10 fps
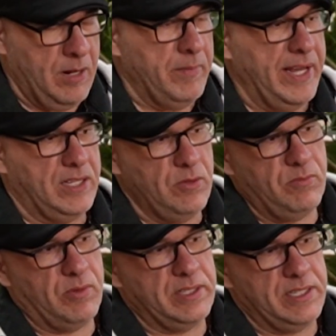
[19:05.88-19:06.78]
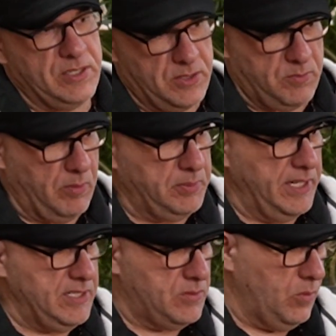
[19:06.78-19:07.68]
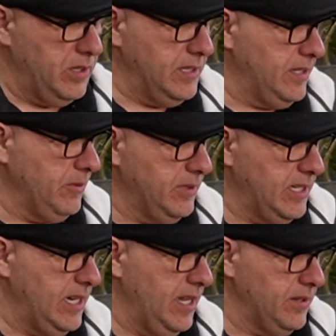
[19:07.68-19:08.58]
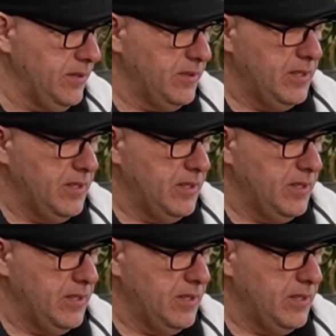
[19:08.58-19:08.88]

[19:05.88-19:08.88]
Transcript: I'm like, you really just replaced one thing with another.